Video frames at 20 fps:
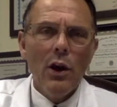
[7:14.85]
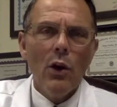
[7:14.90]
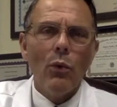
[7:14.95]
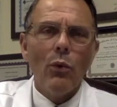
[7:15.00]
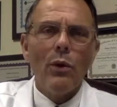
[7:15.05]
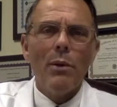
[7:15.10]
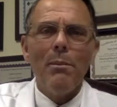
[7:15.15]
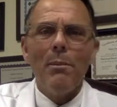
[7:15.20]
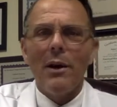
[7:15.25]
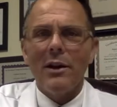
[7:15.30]

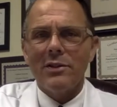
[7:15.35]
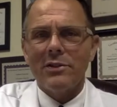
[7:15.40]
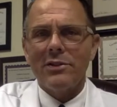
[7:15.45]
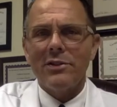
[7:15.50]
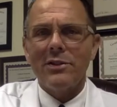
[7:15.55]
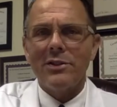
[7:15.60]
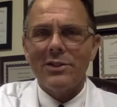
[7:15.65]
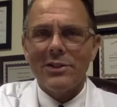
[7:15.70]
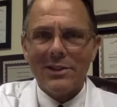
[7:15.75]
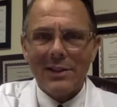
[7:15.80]
We
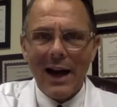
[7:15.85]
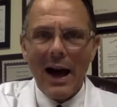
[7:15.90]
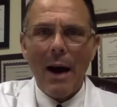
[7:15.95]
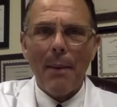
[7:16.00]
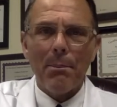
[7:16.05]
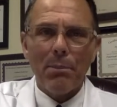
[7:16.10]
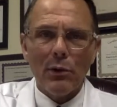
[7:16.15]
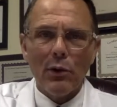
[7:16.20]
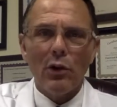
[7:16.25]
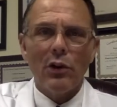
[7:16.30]
must
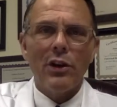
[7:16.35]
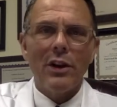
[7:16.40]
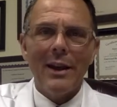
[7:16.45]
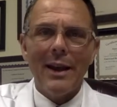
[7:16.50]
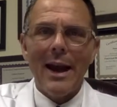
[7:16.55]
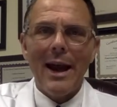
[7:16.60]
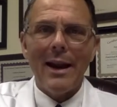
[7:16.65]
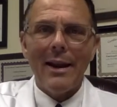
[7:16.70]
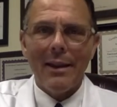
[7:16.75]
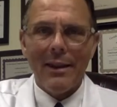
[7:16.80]
stop looking
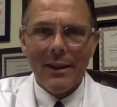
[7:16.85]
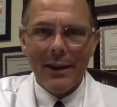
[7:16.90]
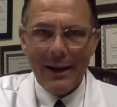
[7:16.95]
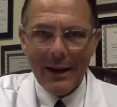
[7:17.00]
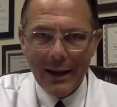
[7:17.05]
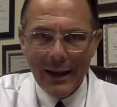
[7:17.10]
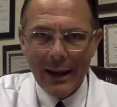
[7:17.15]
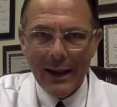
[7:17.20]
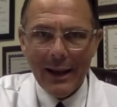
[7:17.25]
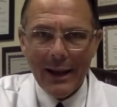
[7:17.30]
at the
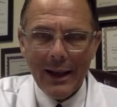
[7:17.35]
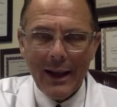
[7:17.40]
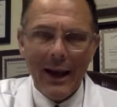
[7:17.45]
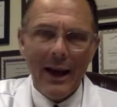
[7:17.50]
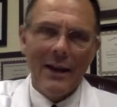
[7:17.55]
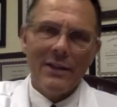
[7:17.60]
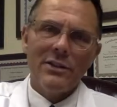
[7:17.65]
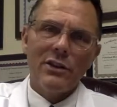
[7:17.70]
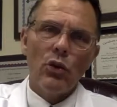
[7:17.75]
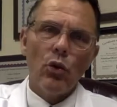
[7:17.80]
knee
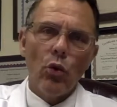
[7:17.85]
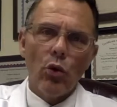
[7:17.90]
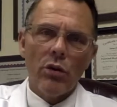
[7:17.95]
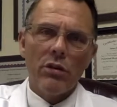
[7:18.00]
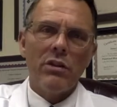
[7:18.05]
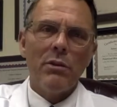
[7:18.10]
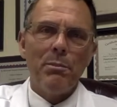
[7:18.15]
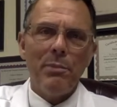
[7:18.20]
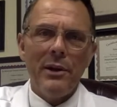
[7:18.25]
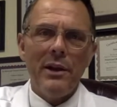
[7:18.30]
as an
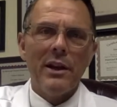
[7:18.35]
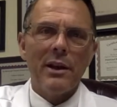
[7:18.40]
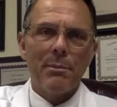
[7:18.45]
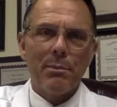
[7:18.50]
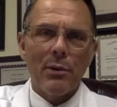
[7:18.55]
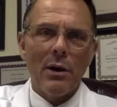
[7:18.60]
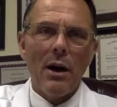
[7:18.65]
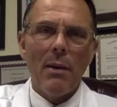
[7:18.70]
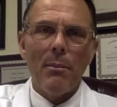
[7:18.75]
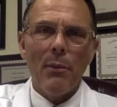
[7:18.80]
orthopedic
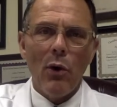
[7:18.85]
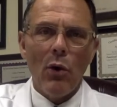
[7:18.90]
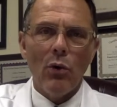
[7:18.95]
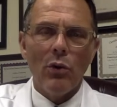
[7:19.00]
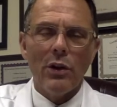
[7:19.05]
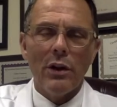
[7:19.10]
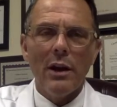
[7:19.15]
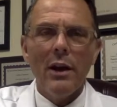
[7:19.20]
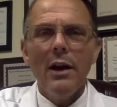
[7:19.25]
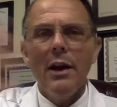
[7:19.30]
problem
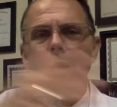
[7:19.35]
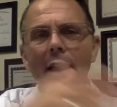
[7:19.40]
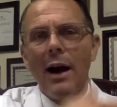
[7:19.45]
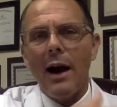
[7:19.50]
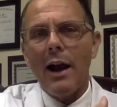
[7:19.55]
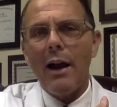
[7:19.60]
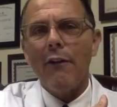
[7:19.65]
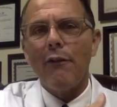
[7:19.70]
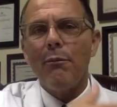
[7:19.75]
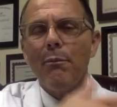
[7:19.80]
only.
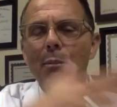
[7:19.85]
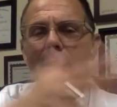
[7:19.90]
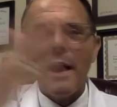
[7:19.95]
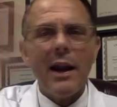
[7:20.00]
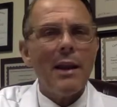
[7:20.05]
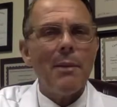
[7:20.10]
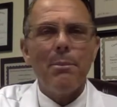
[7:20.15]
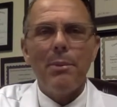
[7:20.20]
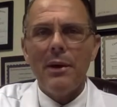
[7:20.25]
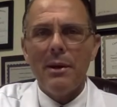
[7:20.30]
I have
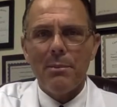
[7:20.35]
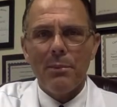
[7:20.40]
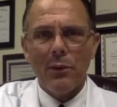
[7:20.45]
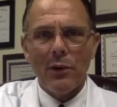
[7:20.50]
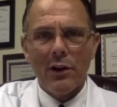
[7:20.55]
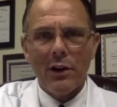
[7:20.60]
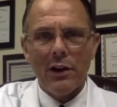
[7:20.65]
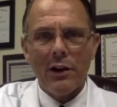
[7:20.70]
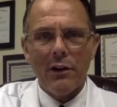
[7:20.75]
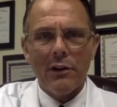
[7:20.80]
many
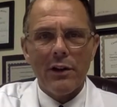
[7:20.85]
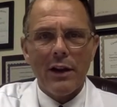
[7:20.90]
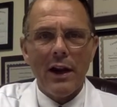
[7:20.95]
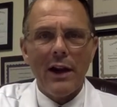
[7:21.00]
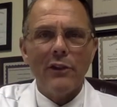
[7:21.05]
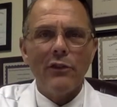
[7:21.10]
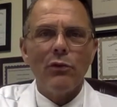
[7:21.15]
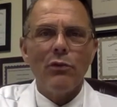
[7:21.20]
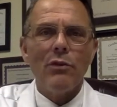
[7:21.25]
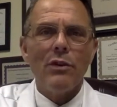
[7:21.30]
people in here that
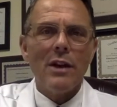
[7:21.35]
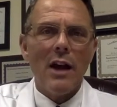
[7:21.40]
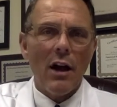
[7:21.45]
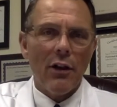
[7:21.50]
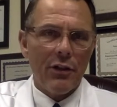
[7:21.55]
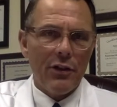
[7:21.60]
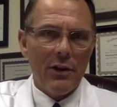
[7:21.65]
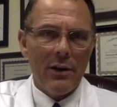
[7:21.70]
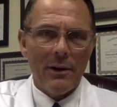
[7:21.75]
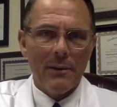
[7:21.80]
I do
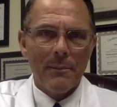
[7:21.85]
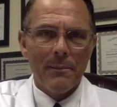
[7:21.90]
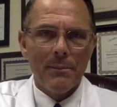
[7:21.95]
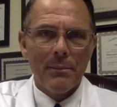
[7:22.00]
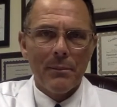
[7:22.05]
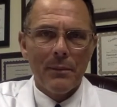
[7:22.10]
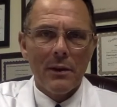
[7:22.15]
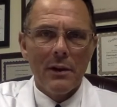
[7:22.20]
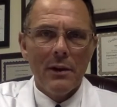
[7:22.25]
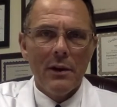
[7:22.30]
nothing
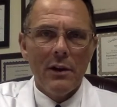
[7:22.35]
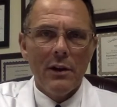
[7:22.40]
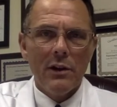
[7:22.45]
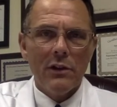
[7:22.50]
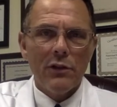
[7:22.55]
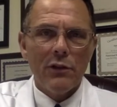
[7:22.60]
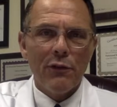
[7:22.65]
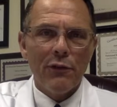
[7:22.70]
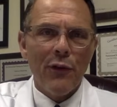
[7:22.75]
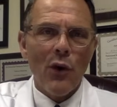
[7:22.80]

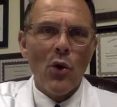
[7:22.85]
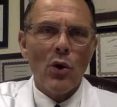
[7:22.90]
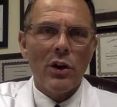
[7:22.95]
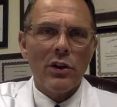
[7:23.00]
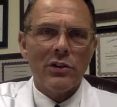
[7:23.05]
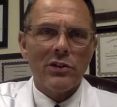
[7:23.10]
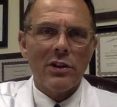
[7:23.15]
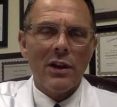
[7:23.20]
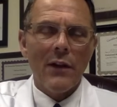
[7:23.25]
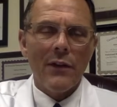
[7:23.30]
to
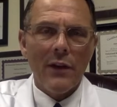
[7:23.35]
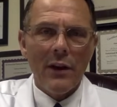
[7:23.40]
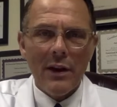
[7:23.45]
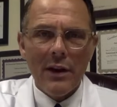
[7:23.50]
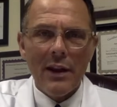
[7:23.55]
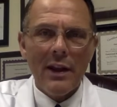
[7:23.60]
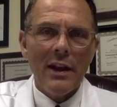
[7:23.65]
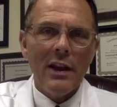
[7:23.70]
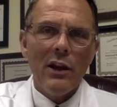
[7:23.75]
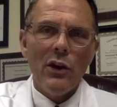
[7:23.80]
focus on the
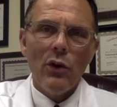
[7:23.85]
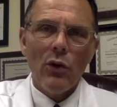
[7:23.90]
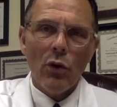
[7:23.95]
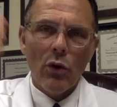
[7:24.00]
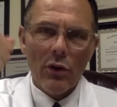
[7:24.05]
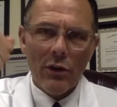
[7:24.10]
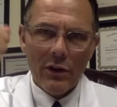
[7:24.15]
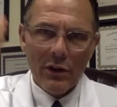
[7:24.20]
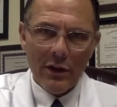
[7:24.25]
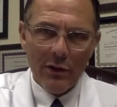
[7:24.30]
knee
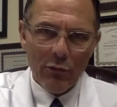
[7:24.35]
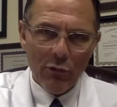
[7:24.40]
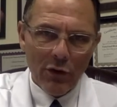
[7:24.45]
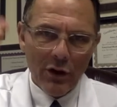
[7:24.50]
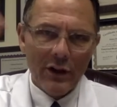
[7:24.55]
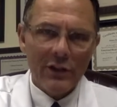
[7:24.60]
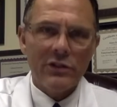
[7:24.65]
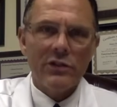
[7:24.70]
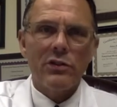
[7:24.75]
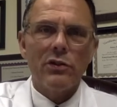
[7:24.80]
or the
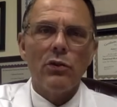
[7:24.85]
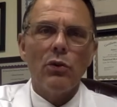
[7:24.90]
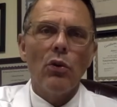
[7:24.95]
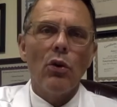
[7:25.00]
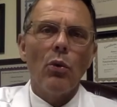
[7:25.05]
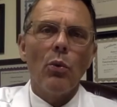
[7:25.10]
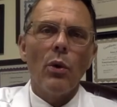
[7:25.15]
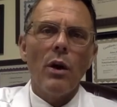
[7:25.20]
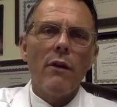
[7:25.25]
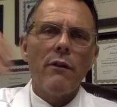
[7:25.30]
wrist
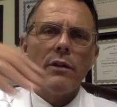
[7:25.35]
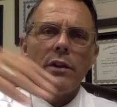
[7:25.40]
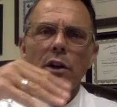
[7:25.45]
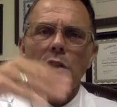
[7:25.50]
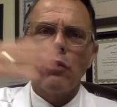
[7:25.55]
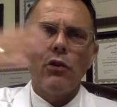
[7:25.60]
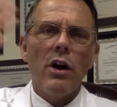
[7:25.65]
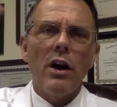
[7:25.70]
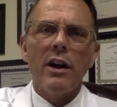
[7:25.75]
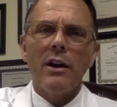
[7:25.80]
or wherever the
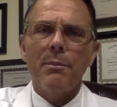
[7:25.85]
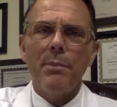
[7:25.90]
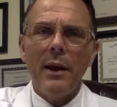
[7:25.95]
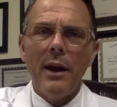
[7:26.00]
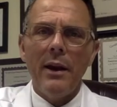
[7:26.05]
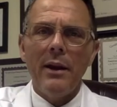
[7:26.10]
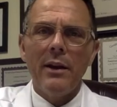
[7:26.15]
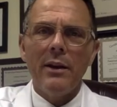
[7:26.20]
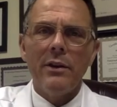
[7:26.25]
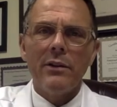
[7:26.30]
chronic
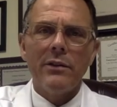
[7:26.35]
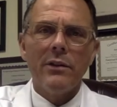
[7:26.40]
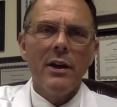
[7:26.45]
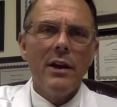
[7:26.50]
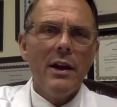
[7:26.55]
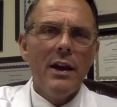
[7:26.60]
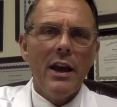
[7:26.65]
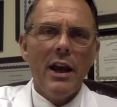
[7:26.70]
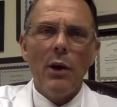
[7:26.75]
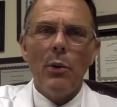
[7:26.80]
pain is,
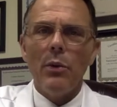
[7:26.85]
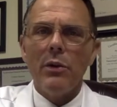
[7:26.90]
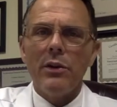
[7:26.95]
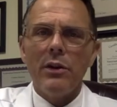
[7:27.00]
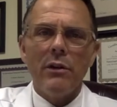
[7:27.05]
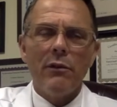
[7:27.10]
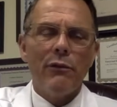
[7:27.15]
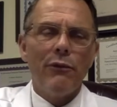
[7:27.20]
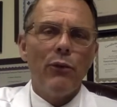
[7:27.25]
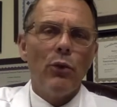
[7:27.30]
and
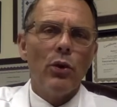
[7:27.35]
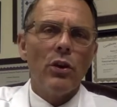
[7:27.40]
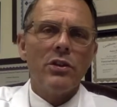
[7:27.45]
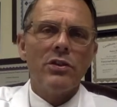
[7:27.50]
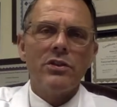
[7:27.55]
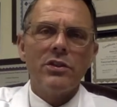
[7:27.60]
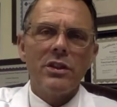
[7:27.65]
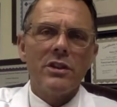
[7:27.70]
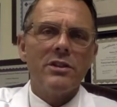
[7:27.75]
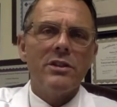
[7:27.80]
within 4 to
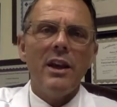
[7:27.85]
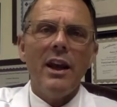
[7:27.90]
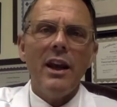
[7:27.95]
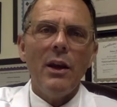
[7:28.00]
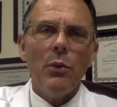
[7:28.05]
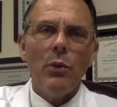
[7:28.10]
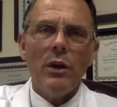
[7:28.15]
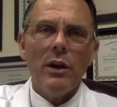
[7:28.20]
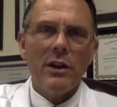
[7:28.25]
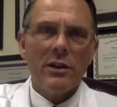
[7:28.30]
6 to
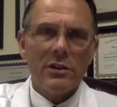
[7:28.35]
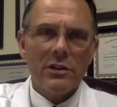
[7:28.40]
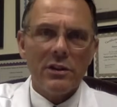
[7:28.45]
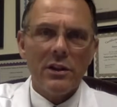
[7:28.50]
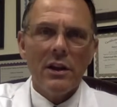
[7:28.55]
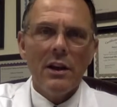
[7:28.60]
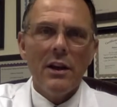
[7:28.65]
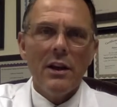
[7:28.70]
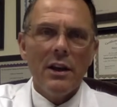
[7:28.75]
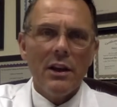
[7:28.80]
8 weeks,
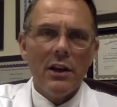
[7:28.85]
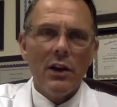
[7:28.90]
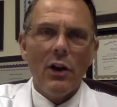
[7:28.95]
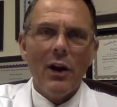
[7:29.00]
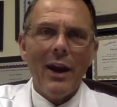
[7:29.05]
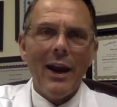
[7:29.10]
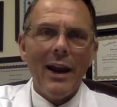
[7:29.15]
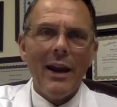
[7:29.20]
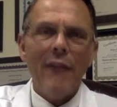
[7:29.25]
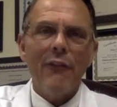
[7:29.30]

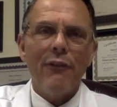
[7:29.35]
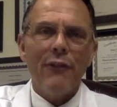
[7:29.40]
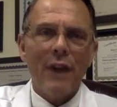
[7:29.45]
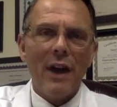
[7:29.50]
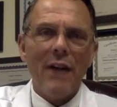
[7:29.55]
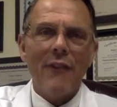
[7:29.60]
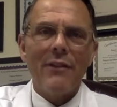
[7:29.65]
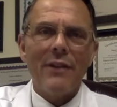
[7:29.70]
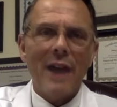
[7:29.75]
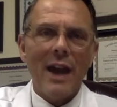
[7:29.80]

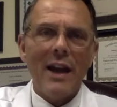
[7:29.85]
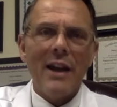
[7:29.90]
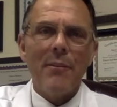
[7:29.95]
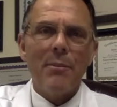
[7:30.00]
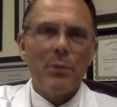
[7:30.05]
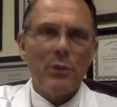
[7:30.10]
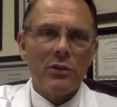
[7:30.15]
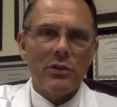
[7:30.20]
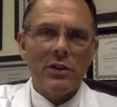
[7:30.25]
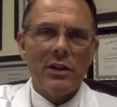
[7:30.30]

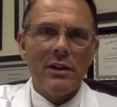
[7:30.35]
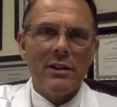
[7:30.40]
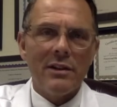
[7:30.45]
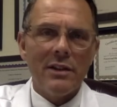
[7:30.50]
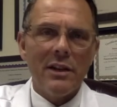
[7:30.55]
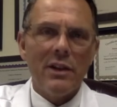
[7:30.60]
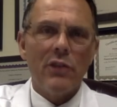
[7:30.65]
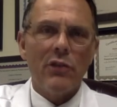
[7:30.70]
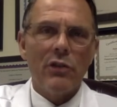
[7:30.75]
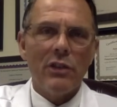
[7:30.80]
85-90%
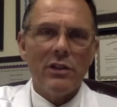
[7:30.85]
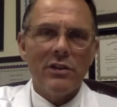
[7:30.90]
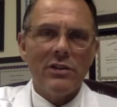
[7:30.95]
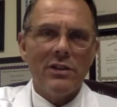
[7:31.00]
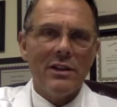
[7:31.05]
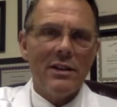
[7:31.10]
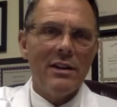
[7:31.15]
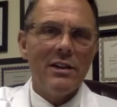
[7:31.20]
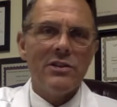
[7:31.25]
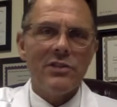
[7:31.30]
decrease
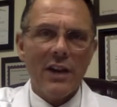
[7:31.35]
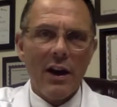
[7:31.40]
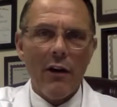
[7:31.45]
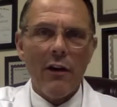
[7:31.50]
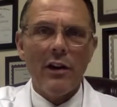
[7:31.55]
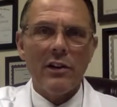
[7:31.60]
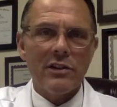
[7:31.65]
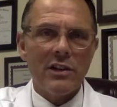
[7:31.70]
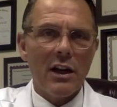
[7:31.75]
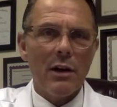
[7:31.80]
in these
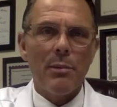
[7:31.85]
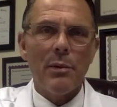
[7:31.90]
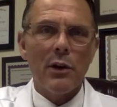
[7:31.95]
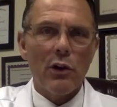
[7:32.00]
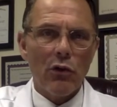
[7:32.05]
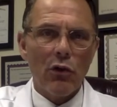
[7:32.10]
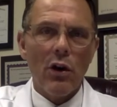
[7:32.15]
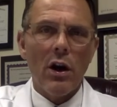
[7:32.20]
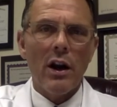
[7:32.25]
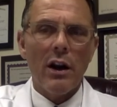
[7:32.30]
areas that have been
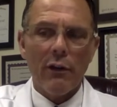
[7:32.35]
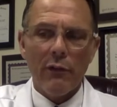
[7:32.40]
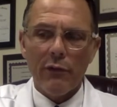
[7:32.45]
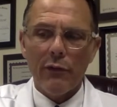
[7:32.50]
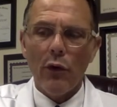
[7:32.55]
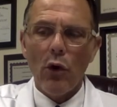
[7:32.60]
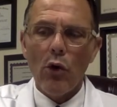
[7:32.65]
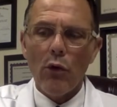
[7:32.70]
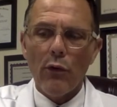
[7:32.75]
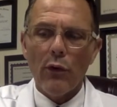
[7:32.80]
chronic
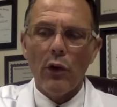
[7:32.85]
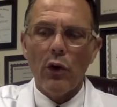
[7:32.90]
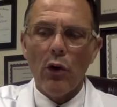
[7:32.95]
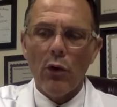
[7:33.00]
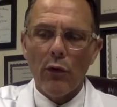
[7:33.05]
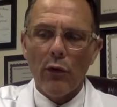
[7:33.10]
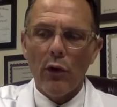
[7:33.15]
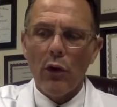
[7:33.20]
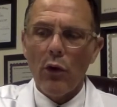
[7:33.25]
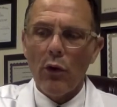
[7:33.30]
over and
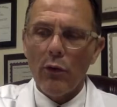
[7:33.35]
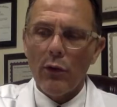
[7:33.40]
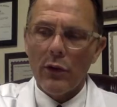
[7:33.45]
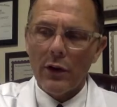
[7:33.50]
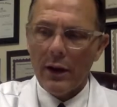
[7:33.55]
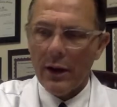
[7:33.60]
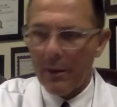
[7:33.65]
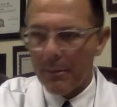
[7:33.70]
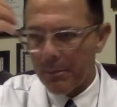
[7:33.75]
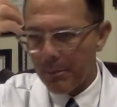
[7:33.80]
over and over
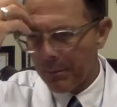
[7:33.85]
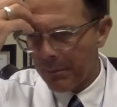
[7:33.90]
again.